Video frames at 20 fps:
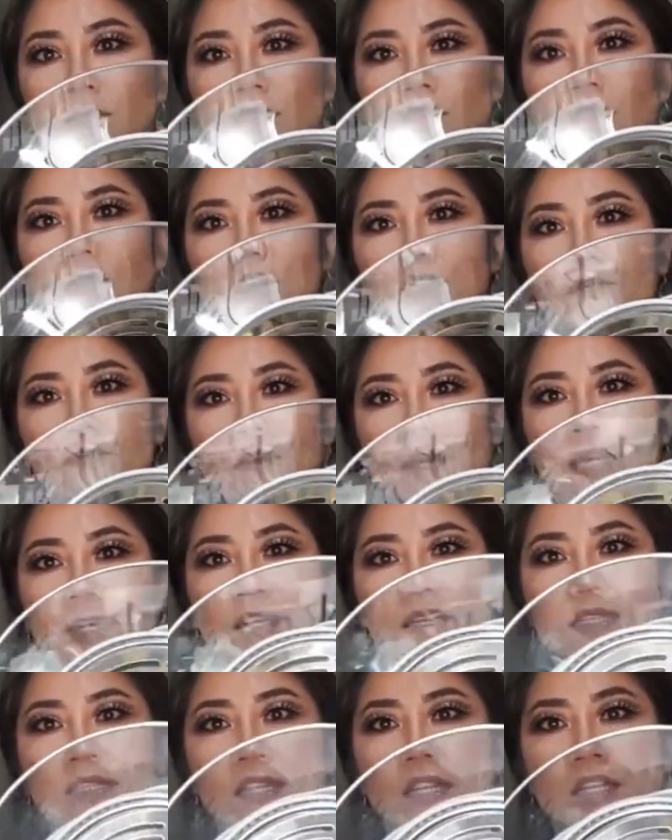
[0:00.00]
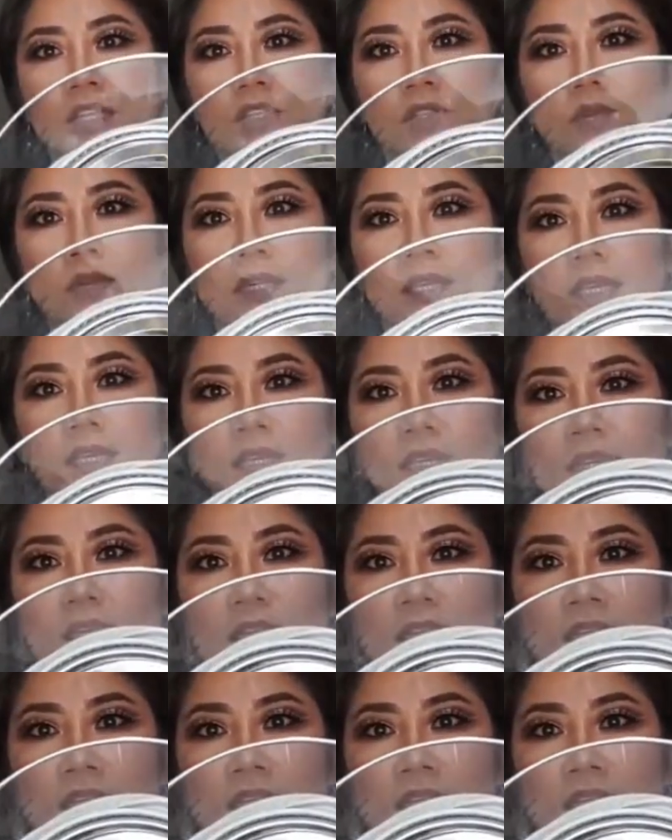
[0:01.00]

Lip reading: So the fan is actually